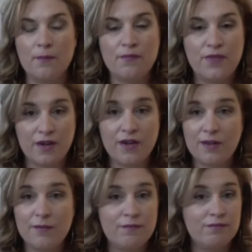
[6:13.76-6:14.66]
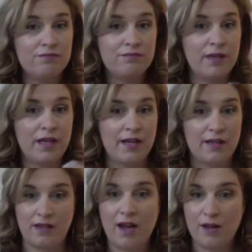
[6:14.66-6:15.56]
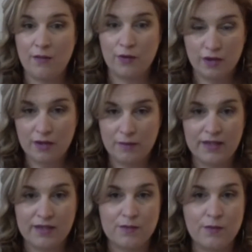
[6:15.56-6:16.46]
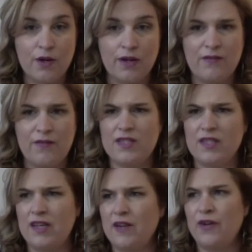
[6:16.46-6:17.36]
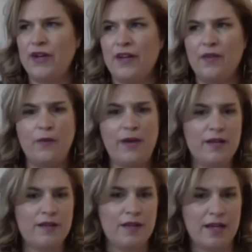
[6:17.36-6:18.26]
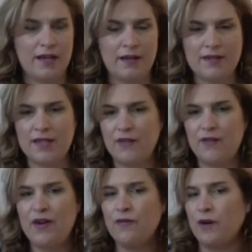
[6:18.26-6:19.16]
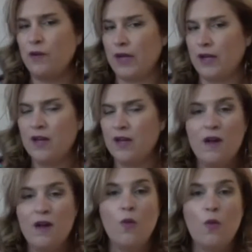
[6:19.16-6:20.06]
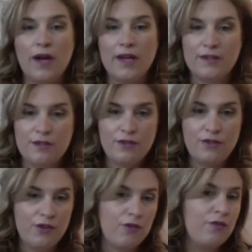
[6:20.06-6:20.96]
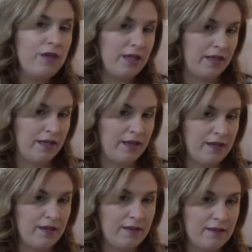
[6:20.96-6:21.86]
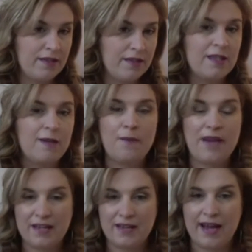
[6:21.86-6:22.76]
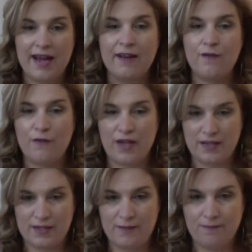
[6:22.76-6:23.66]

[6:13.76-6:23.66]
They're going to be like, yeah, we're going to make this work. If it's an every other week thing instead of every week, what do you need to make that a fit?